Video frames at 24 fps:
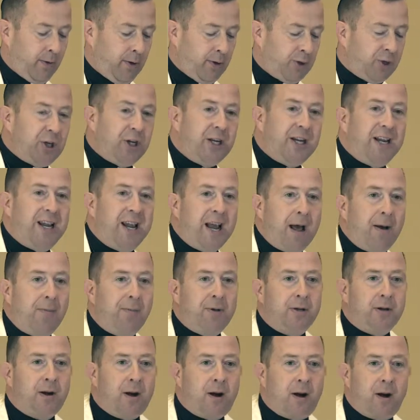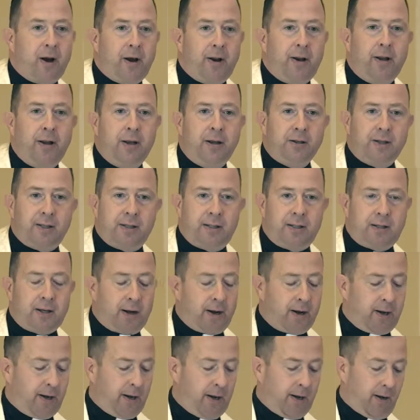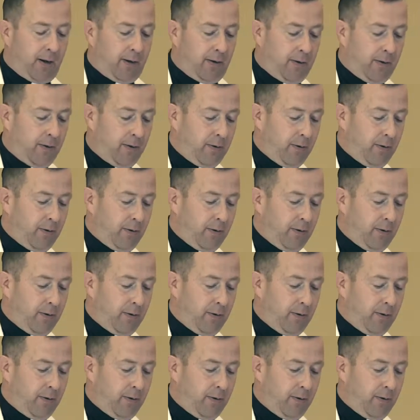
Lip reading: She kept on studying.